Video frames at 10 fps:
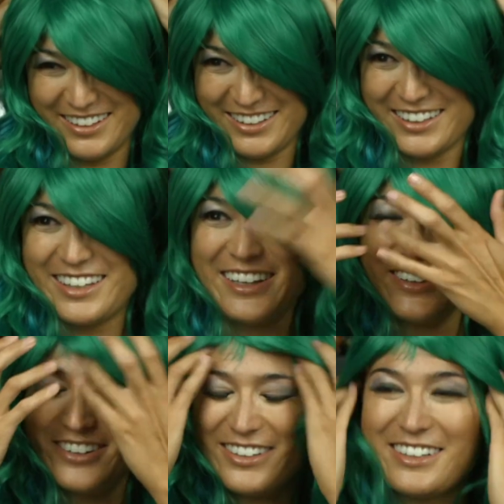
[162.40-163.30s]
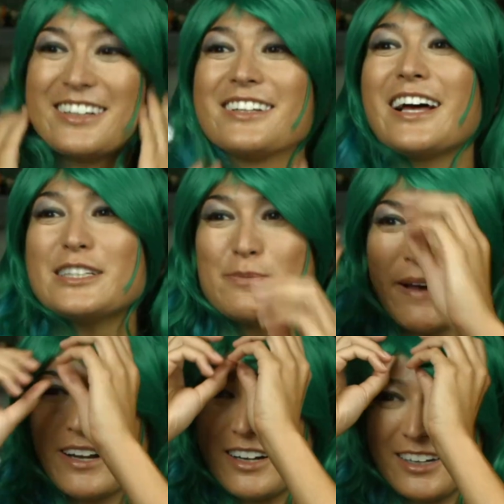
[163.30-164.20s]
Cute. That's
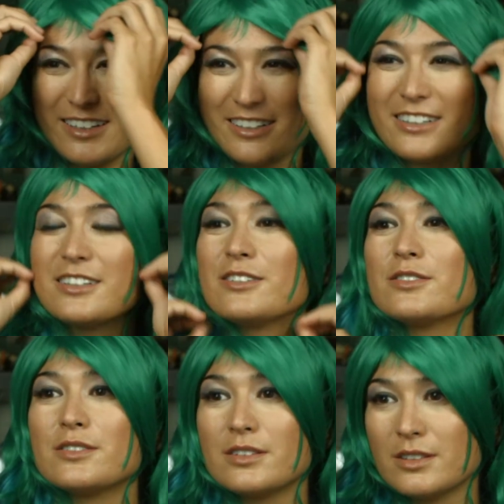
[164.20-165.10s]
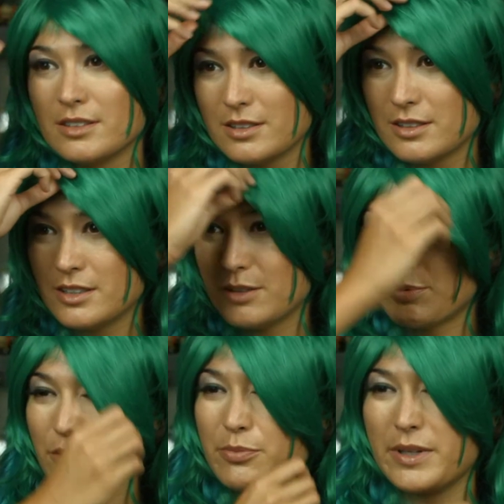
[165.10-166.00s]
better.
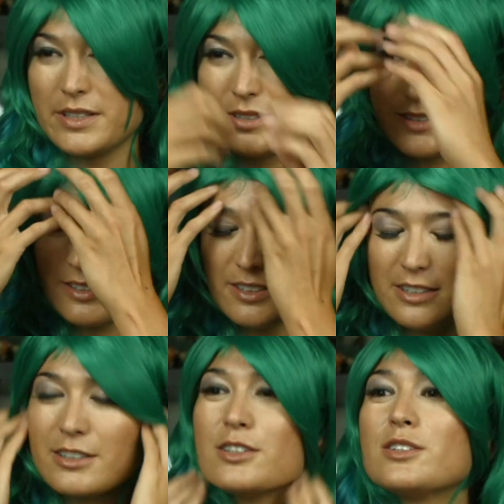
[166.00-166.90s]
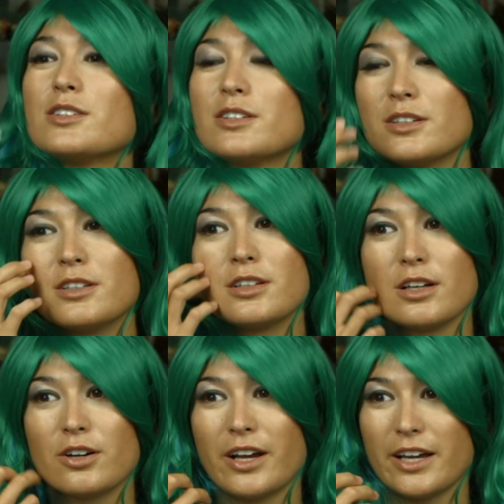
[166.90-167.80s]
Improvements.
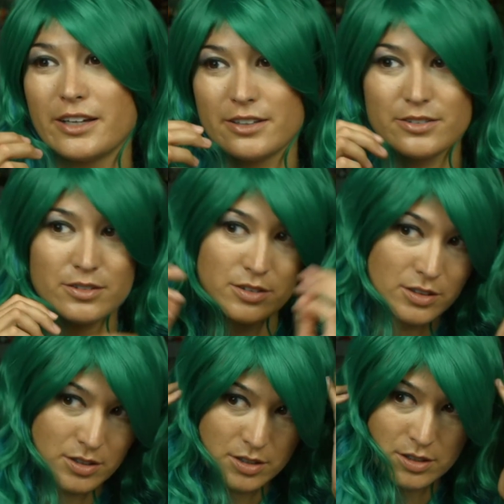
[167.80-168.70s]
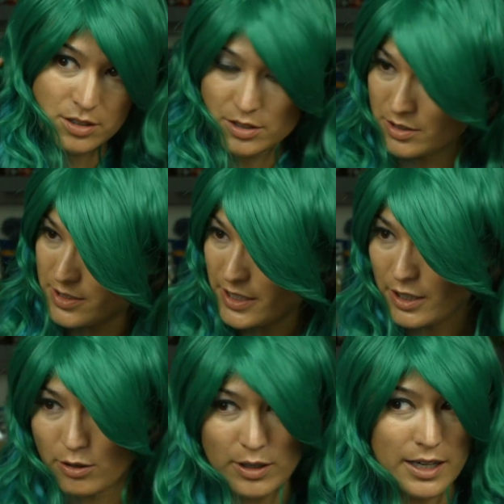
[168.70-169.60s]
Okay.
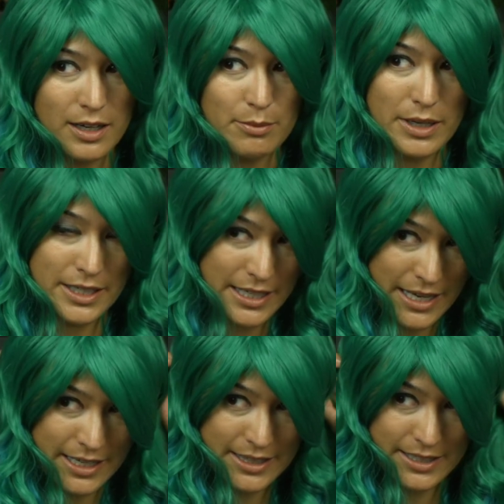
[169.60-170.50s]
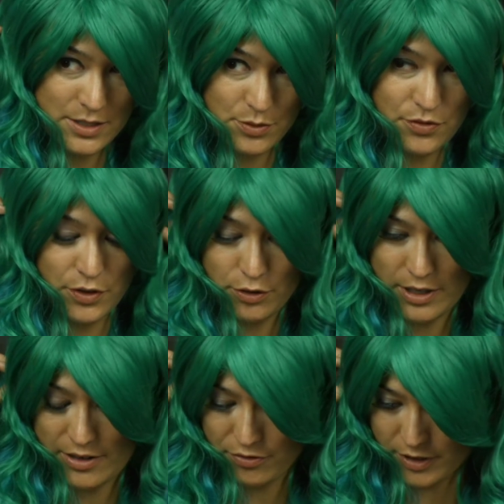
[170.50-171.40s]
So, again, I think this would
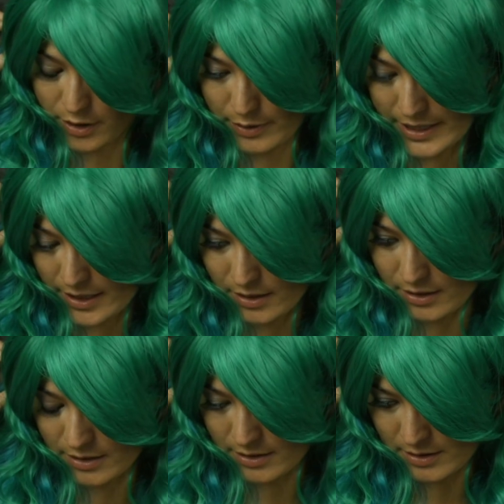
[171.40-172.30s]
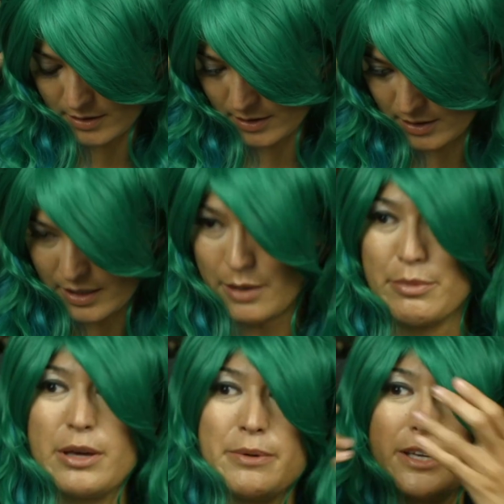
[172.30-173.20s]
photograph really well. And
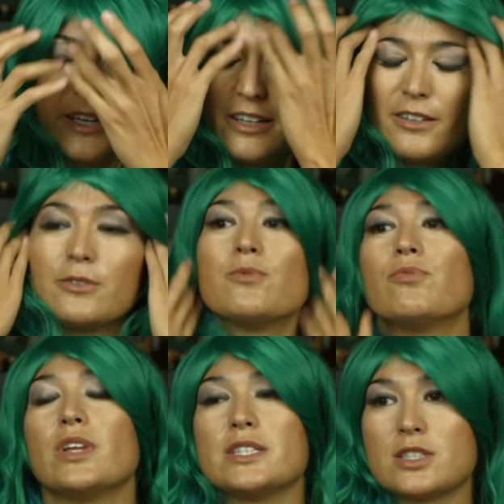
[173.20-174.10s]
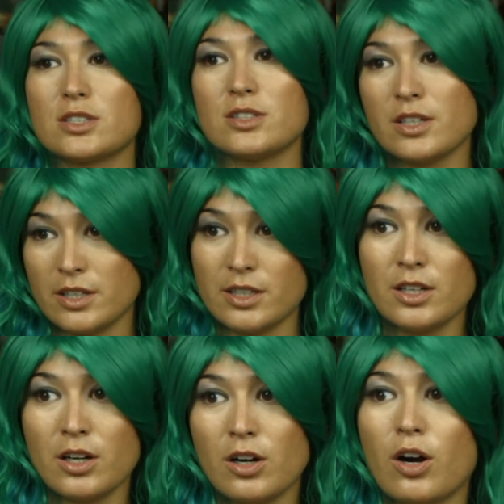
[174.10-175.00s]
maybe it's
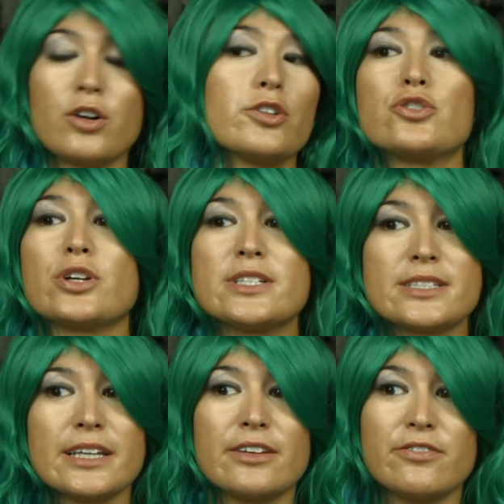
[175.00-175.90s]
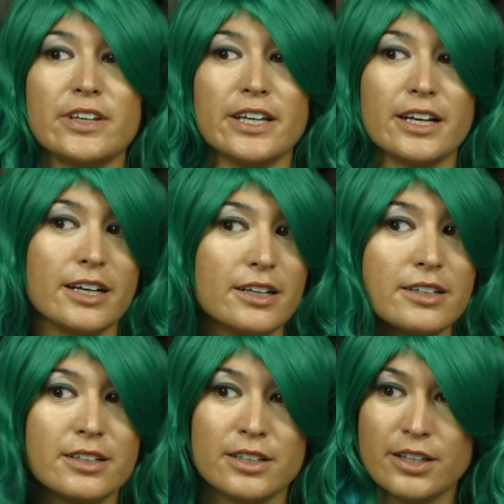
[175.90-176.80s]
hard to translate via
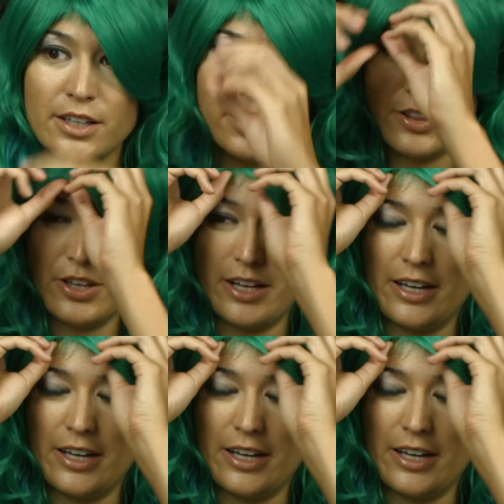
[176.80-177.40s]
the